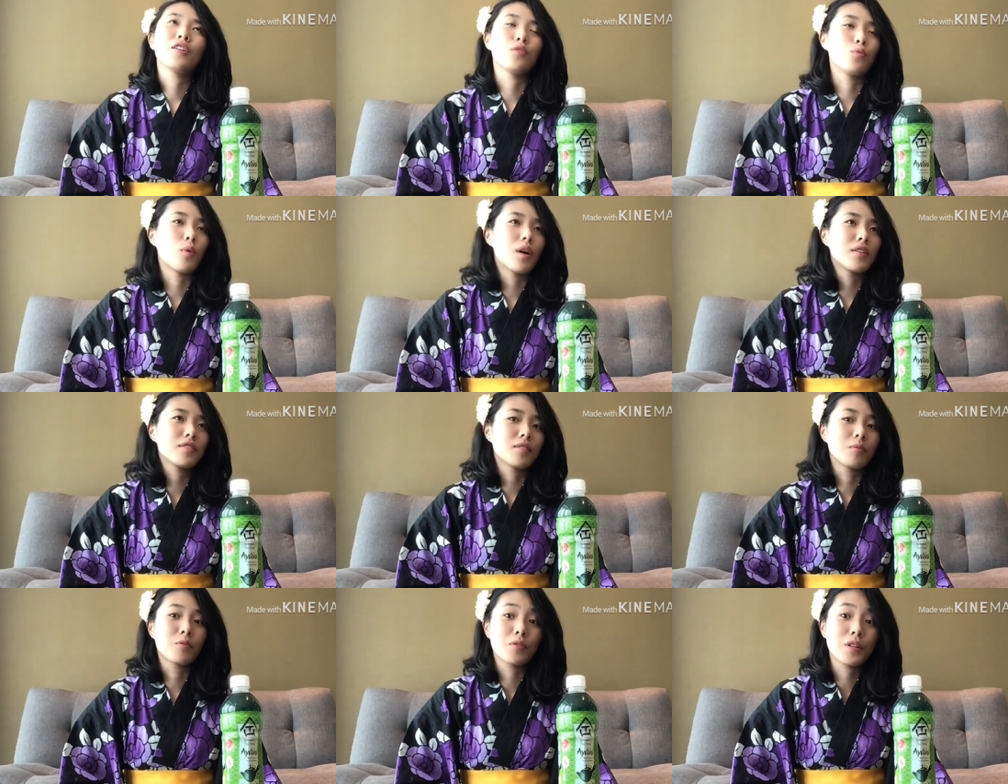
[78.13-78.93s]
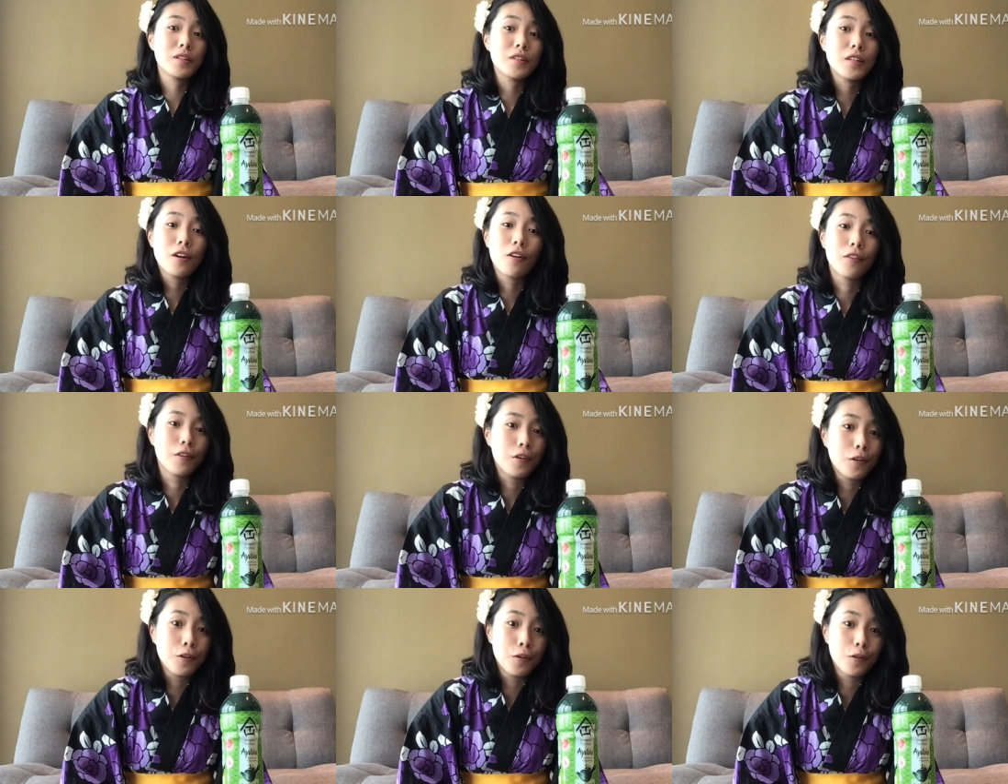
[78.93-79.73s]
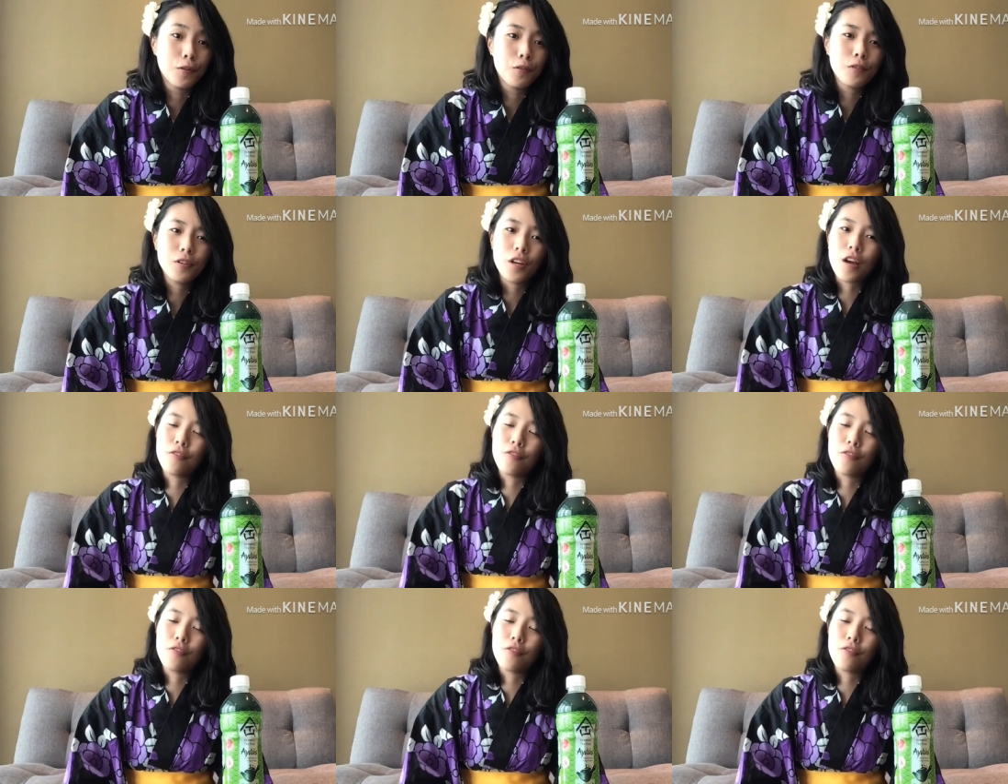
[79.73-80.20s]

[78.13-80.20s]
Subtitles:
want some green tea on the go,